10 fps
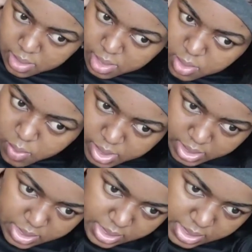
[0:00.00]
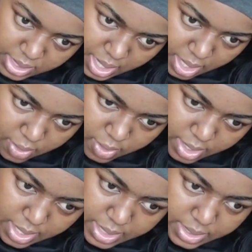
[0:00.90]
And then you want to just tie your
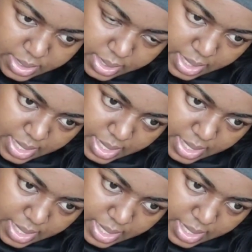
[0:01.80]
elastic